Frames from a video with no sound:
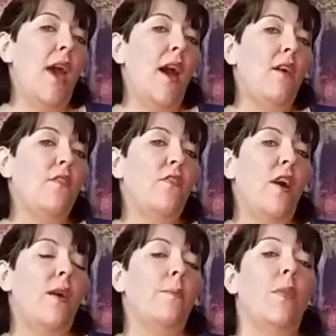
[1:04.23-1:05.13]
have
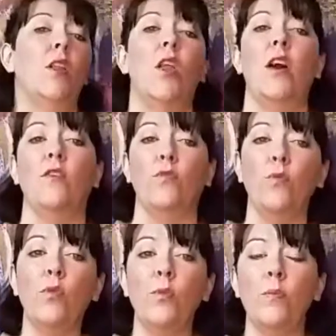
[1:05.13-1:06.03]
a lot of
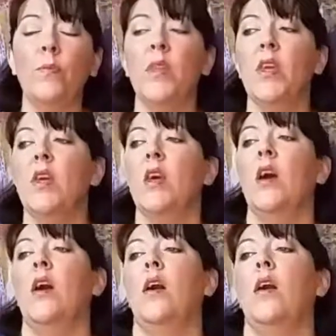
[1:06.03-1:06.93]
room.
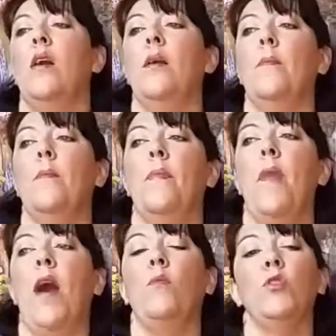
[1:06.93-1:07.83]

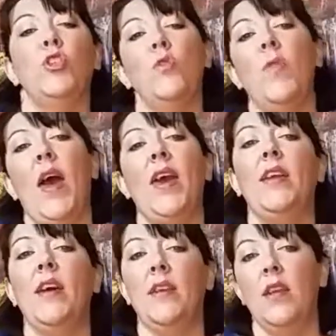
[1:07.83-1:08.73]
I will show that
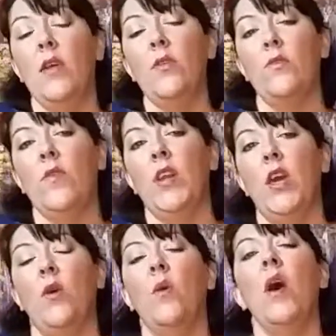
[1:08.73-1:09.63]
in another
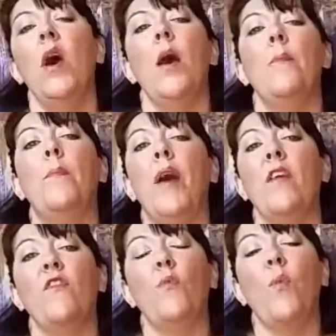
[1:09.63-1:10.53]
video.
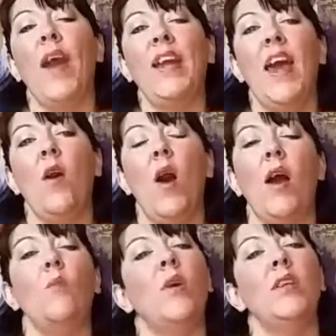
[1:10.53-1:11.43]
But for right now,
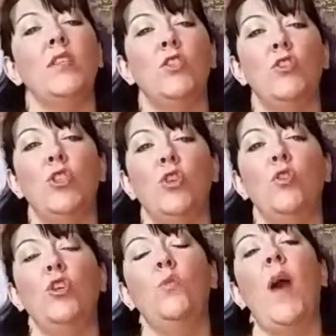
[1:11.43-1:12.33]
I want to show
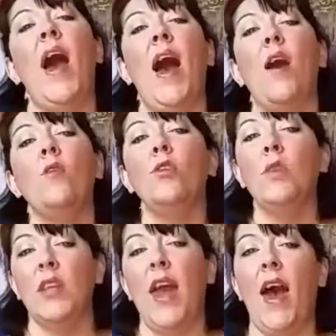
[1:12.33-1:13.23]
you how you
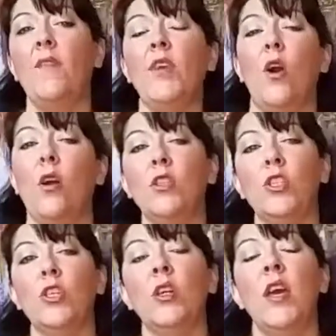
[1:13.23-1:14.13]
can have an
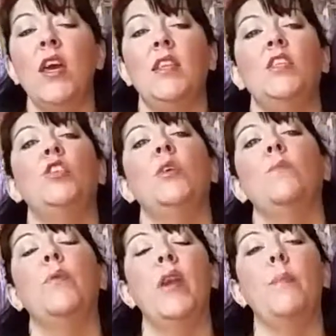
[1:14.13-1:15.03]
altar that you can
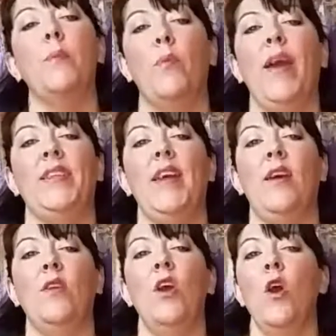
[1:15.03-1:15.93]
put up and break
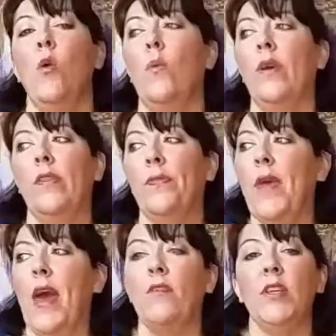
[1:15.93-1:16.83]
down with
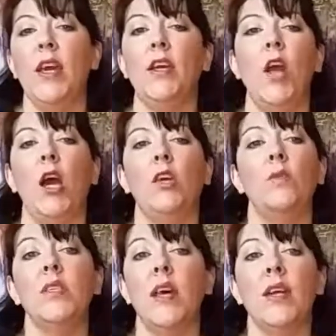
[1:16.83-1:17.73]
everyday
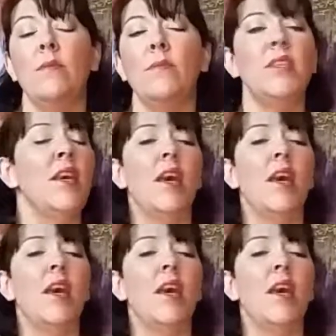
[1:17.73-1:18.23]
innocuous items,